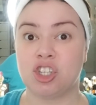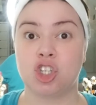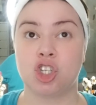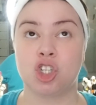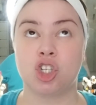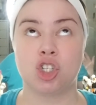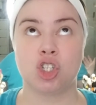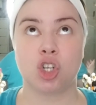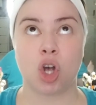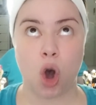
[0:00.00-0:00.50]

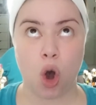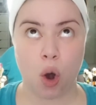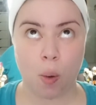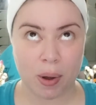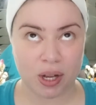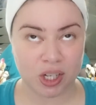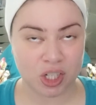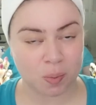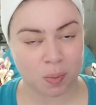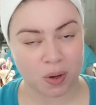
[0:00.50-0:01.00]
so
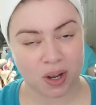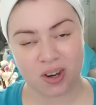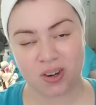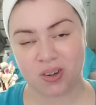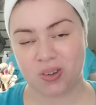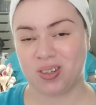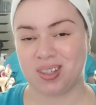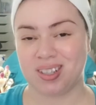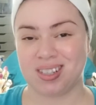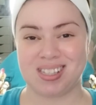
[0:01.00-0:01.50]
much better.
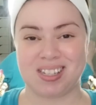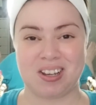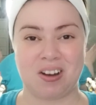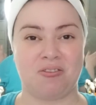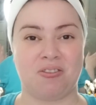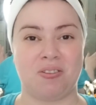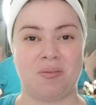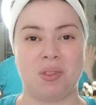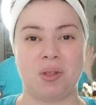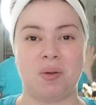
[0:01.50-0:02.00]
You can
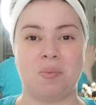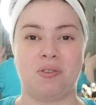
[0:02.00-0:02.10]
tell from the